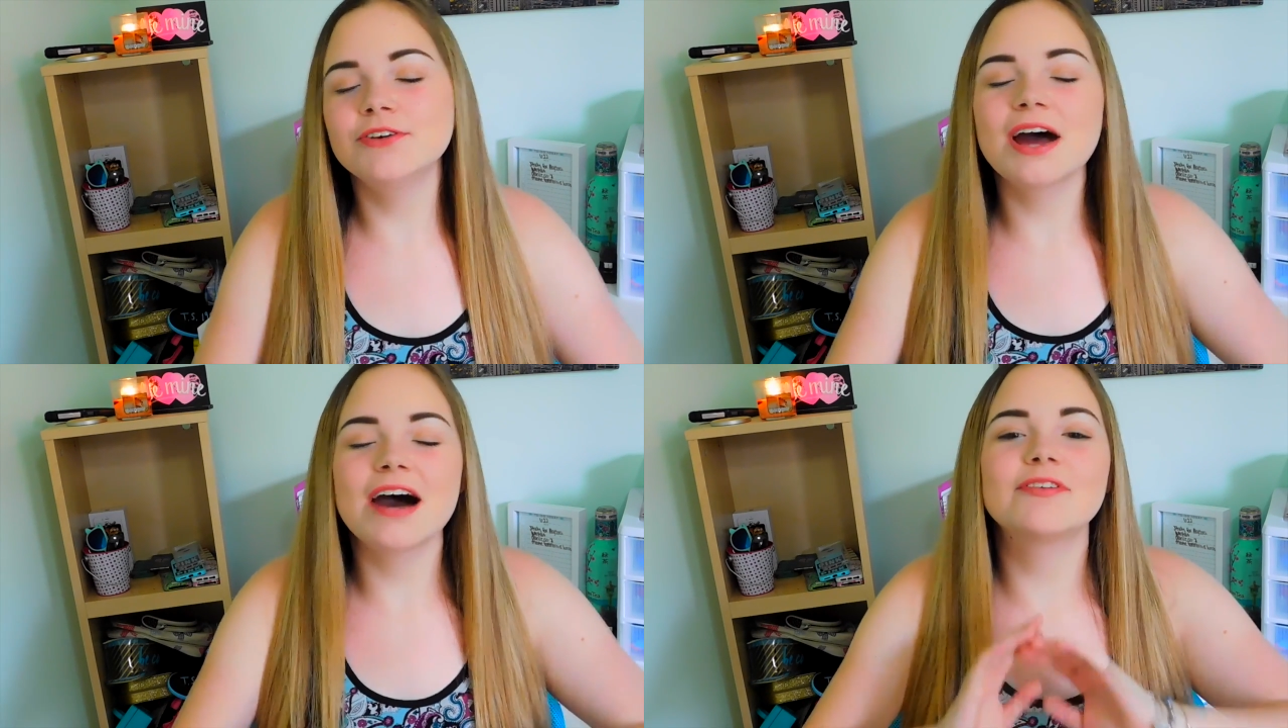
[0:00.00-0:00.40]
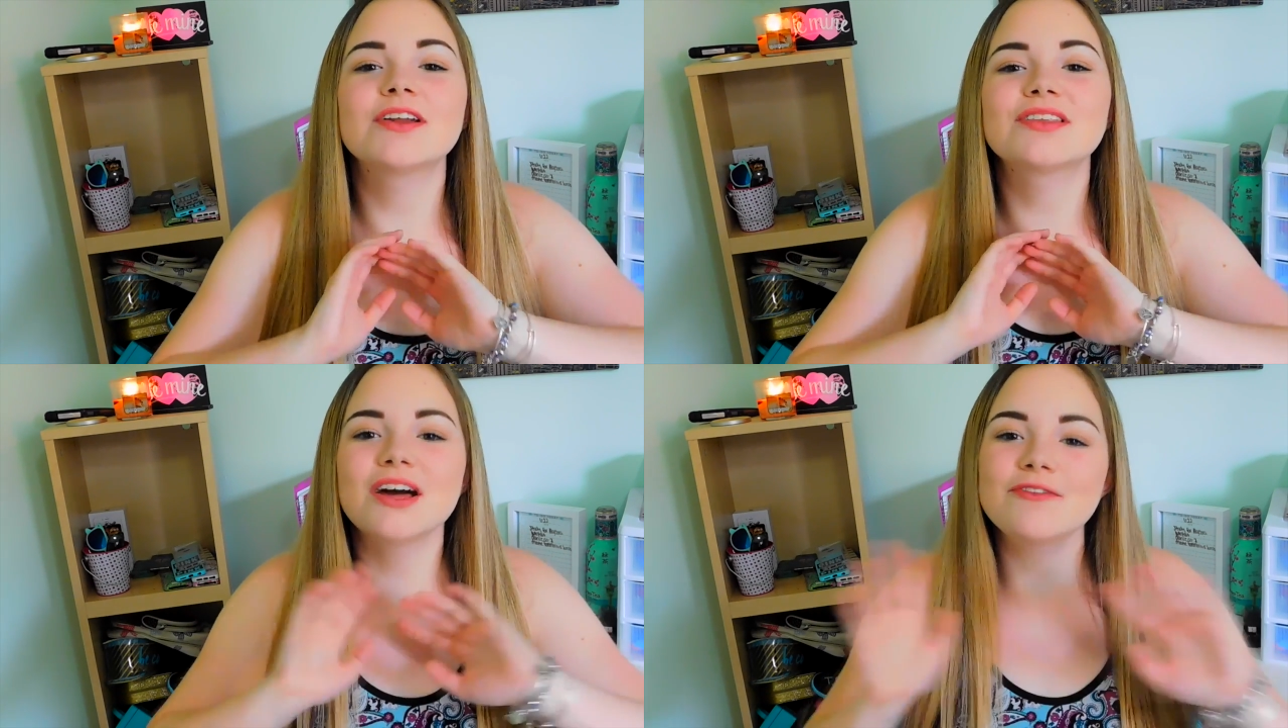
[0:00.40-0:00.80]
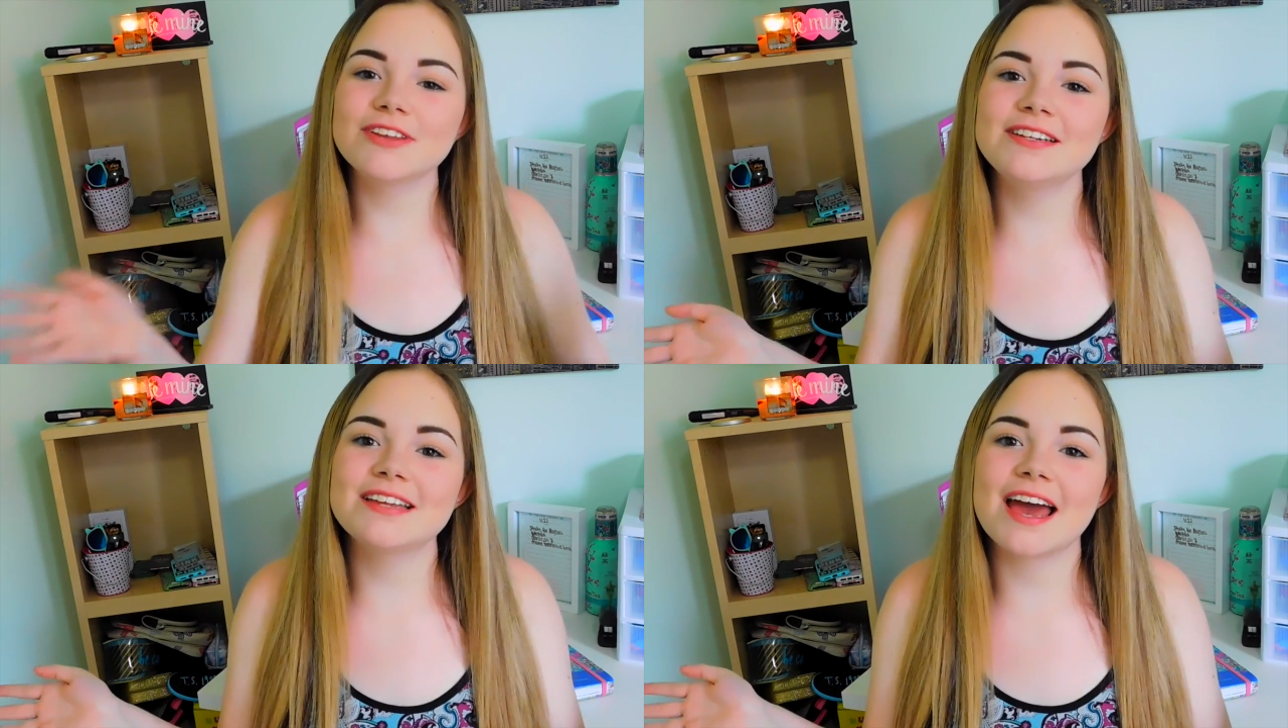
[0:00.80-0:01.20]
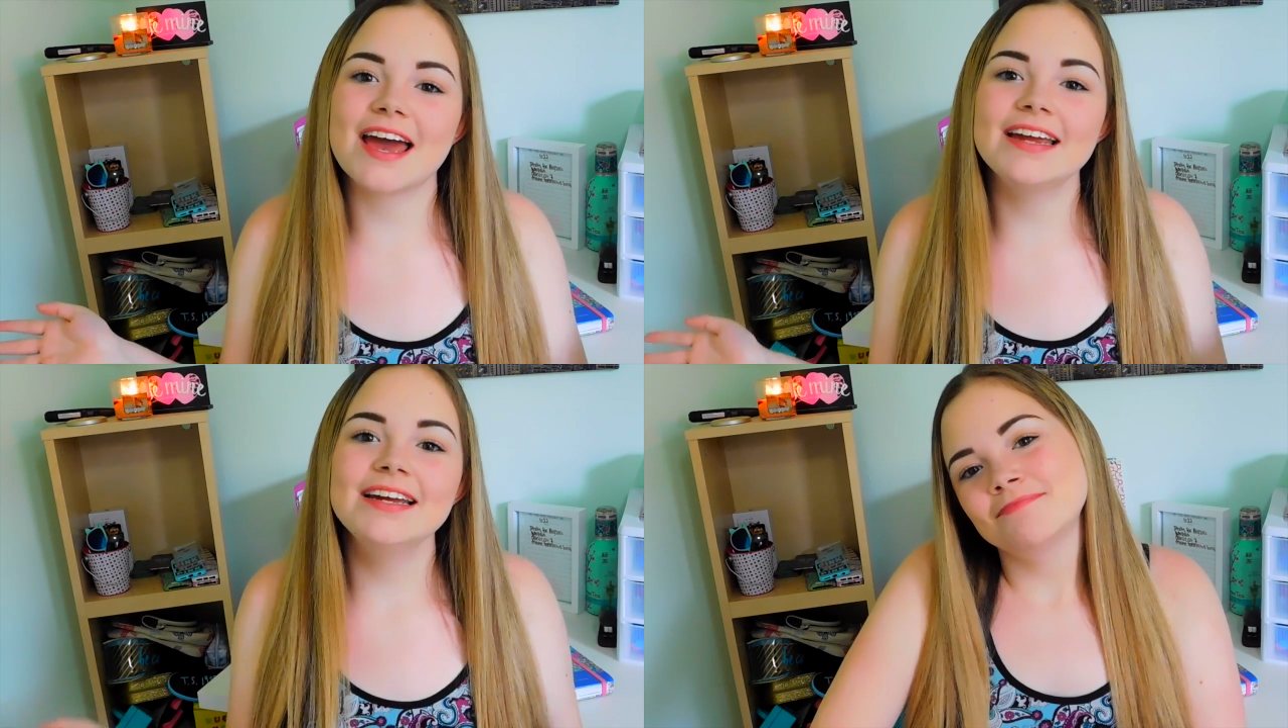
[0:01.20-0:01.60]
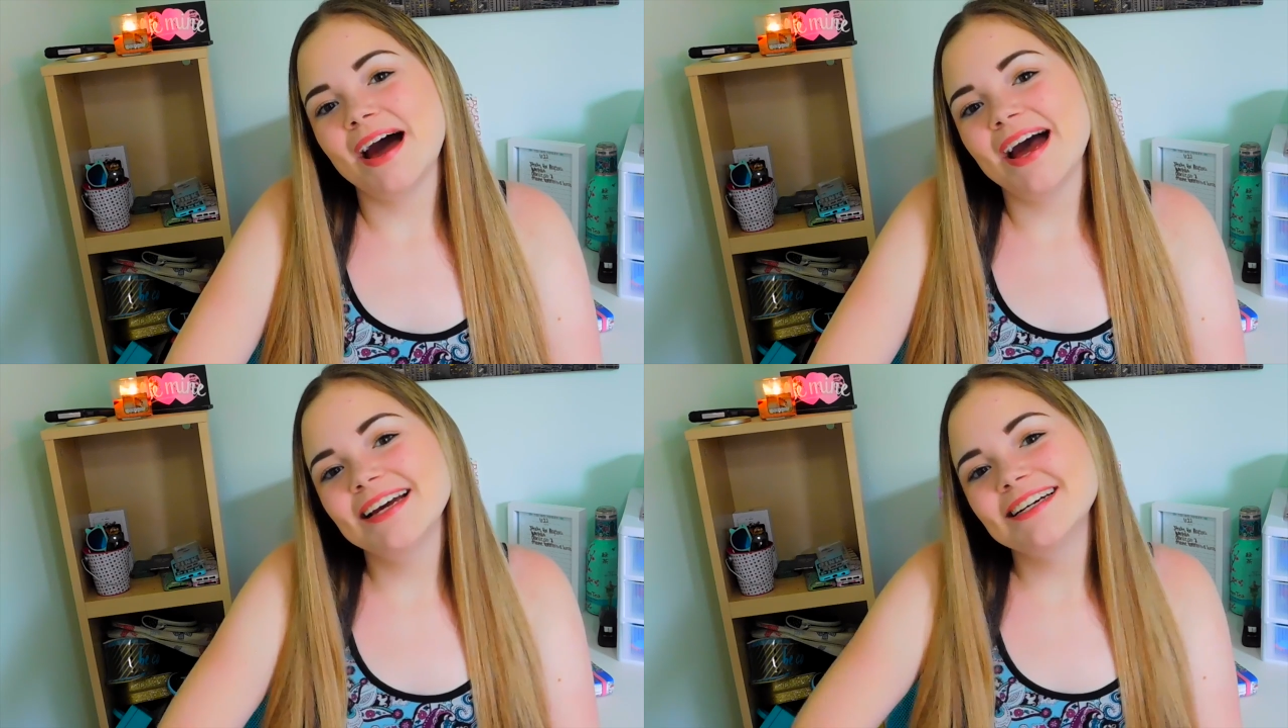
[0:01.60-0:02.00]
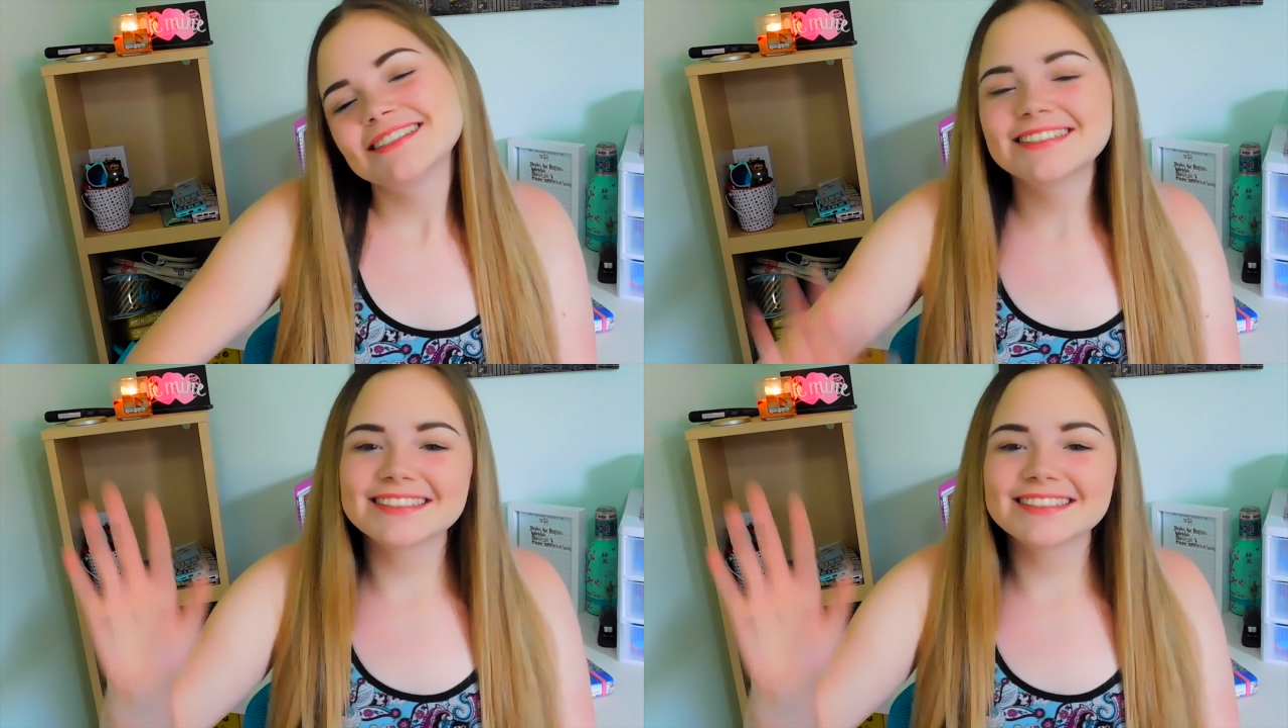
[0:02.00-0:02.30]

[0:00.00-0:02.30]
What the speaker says: Have a lovely day. Bye!